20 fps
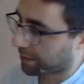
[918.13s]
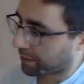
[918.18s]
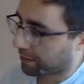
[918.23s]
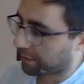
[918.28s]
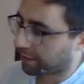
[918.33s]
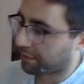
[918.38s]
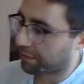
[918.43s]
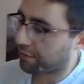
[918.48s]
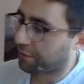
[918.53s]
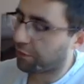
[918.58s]

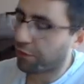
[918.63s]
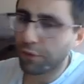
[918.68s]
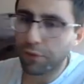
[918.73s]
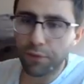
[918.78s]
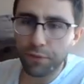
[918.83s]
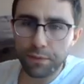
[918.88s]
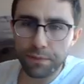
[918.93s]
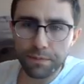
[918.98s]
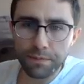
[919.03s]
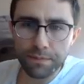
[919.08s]
is
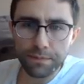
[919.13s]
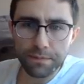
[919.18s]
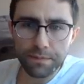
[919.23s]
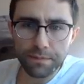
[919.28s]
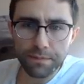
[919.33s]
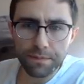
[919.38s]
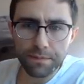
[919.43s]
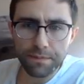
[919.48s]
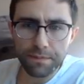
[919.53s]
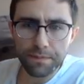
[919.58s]
2.
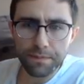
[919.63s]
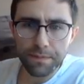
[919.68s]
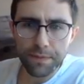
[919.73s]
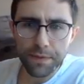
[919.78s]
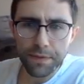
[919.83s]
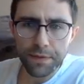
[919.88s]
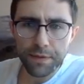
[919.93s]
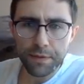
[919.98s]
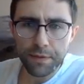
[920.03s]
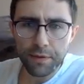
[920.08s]

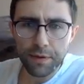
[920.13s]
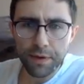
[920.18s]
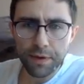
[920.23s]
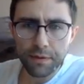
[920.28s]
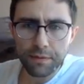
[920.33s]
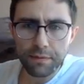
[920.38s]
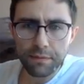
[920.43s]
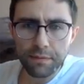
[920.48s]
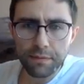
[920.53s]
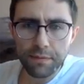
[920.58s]
Alright,
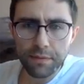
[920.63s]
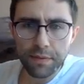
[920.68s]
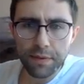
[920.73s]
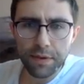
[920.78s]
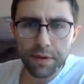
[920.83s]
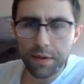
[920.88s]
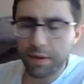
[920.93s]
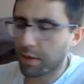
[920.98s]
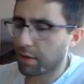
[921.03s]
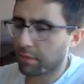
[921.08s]

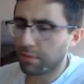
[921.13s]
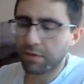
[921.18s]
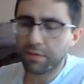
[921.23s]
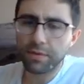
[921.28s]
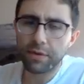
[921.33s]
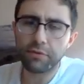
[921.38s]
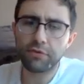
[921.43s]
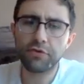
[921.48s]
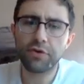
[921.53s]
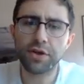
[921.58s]
maybe
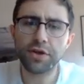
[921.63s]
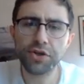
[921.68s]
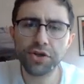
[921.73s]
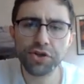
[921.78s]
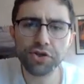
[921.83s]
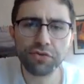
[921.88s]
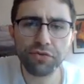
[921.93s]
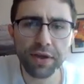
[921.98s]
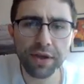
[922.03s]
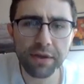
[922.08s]
I'll try and
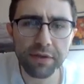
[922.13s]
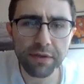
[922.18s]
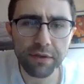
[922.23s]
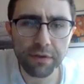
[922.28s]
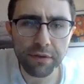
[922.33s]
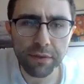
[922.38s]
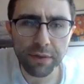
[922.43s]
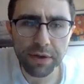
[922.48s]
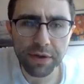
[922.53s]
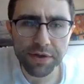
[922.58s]
shrink this
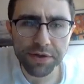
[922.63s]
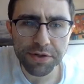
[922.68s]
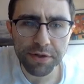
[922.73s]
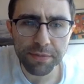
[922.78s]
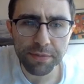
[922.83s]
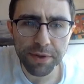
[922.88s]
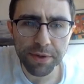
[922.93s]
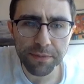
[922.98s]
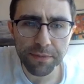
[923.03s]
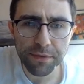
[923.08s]
question a
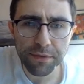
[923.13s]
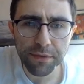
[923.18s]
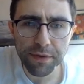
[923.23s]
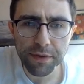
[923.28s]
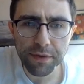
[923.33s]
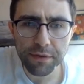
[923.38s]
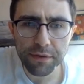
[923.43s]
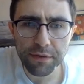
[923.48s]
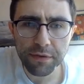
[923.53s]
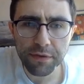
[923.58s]
bit so you
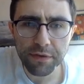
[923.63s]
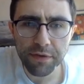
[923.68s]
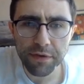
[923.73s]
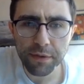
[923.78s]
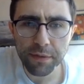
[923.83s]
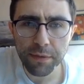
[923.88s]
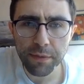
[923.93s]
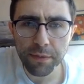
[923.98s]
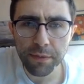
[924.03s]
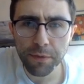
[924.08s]
can just see a
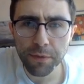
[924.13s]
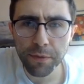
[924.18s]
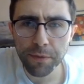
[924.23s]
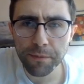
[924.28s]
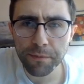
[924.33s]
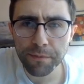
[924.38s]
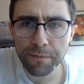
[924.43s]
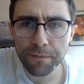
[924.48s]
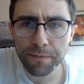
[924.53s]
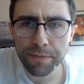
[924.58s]
bit more.
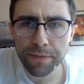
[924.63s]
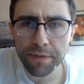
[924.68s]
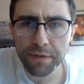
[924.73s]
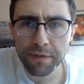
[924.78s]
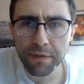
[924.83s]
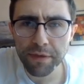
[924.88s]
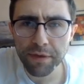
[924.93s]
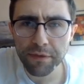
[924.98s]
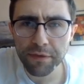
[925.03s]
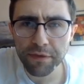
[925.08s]
Is
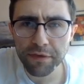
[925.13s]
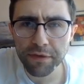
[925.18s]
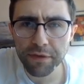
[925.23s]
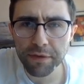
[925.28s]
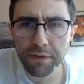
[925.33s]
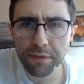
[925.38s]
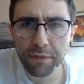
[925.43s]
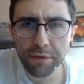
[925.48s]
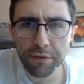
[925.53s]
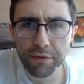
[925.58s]
that
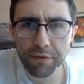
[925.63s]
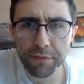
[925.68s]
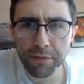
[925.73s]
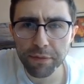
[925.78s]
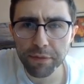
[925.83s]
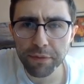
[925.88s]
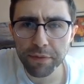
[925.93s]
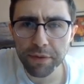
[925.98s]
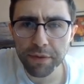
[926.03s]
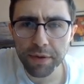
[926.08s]
physically
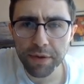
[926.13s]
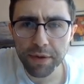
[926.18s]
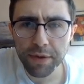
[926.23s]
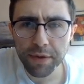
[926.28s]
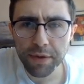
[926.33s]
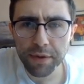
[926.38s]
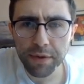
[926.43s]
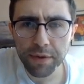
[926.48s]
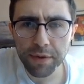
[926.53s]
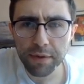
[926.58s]
possible?
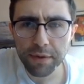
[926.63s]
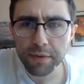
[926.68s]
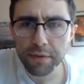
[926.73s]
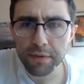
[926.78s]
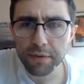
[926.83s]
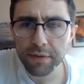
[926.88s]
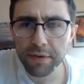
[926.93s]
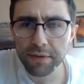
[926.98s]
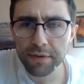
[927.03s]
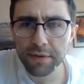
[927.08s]

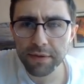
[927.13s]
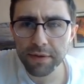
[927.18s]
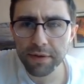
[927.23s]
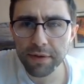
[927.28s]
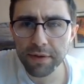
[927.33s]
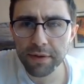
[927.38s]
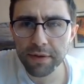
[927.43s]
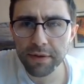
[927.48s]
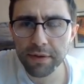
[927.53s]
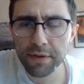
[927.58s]
Managed
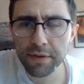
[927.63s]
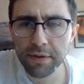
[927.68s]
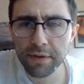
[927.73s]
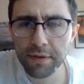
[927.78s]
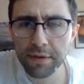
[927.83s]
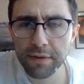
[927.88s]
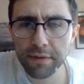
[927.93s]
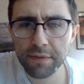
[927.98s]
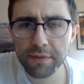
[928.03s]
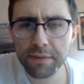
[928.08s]

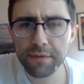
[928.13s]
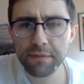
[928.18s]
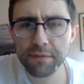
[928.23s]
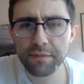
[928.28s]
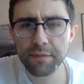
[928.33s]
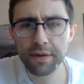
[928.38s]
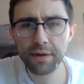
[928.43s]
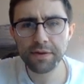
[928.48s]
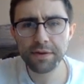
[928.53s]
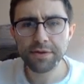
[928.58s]

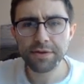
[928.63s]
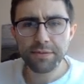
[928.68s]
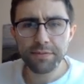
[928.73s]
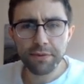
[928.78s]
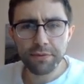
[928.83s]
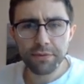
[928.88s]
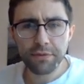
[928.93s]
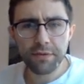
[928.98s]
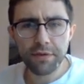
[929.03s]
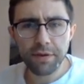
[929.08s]
to
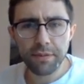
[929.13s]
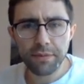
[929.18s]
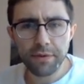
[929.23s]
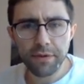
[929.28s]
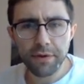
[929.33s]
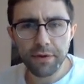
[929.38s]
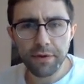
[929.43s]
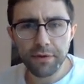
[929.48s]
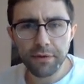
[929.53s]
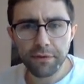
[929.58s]
pull
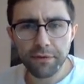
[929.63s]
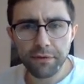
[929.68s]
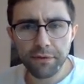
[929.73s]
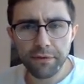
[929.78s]
something off.